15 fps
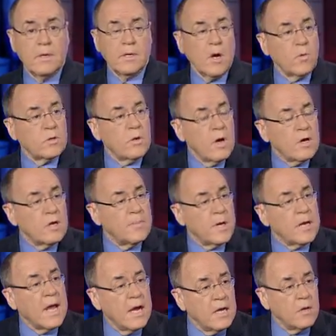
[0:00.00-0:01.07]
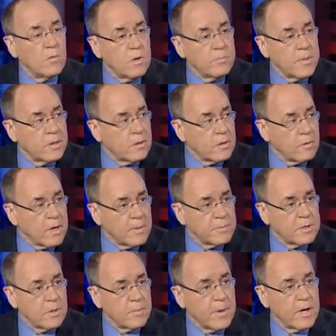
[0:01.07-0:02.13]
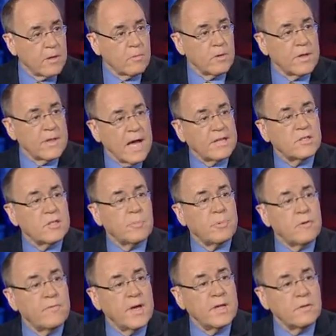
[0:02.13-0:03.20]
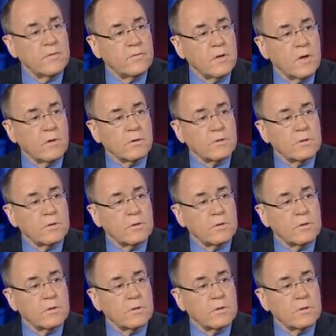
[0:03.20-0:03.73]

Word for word: Now, we're talking about 81 milligrams here, by the way. That's the preventive dose,